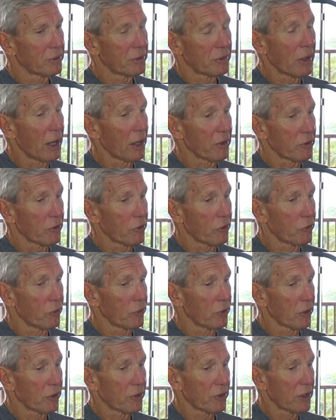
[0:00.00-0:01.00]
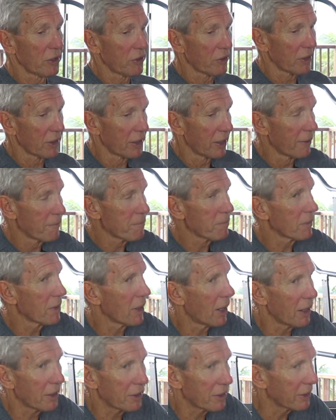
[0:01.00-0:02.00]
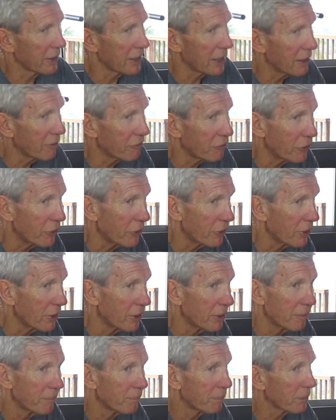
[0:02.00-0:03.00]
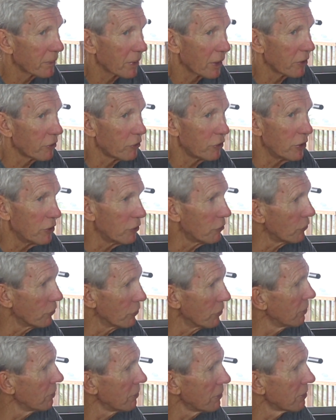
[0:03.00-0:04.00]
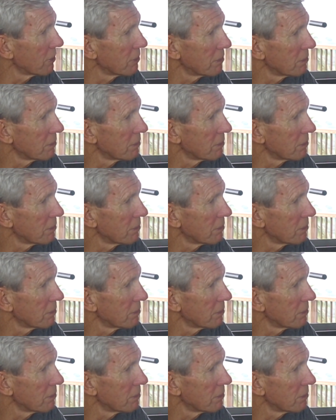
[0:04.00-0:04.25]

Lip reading: guys at a school, I say, listen, I don't care if you're a C student.